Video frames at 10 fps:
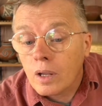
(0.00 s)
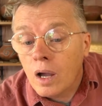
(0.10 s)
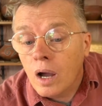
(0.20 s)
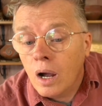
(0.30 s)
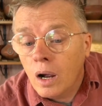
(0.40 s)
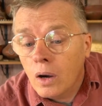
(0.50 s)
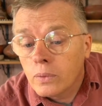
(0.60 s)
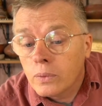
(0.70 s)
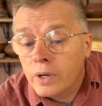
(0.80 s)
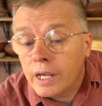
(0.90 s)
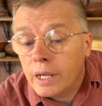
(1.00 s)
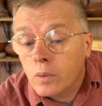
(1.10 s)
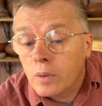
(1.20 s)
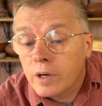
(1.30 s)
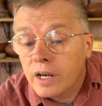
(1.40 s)
Uh, re,
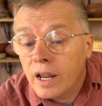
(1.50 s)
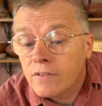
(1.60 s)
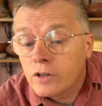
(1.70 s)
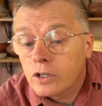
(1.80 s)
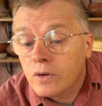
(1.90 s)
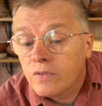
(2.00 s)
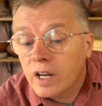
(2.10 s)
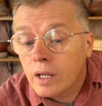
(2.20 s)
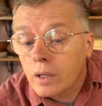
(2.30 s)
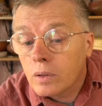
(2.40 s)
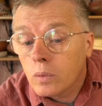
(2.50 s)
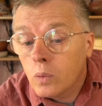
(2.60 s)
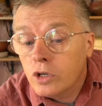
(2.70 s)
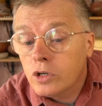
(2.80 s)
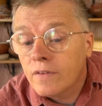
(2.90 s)
I would never do a video.
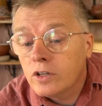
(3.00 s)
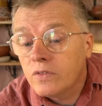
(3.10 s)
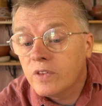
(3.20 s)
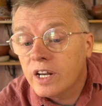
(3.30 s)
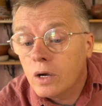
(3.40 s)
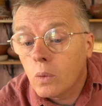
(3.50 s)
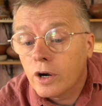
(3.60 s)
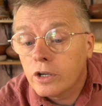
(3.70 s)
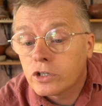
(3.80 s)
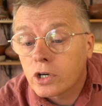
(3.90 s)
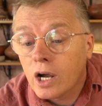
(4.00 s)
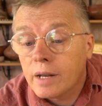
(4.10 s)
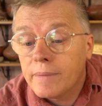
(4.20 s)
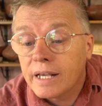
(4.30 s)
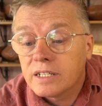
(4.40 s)
Would you ever do a video where you try and
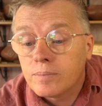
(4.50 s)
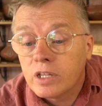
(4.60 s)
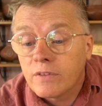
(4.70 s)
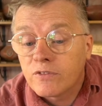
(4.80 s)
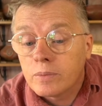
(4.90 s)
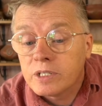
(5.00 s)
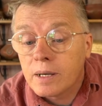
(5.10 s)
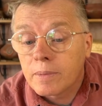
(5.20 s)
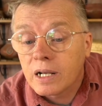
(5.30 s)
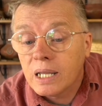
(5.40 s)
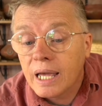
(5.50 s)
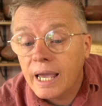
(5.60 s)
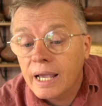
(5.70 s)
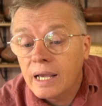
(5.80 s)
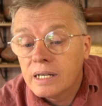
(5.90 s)
make something from some
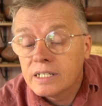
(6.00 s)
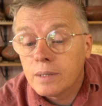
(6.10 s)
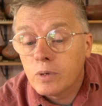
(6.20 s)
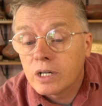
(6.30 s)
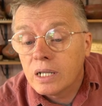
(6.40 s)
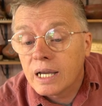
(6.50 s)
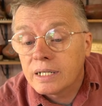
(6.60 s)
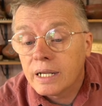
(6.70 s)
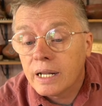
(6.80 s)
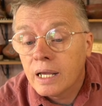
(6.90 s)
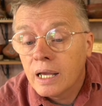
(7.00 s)
clay someone collected?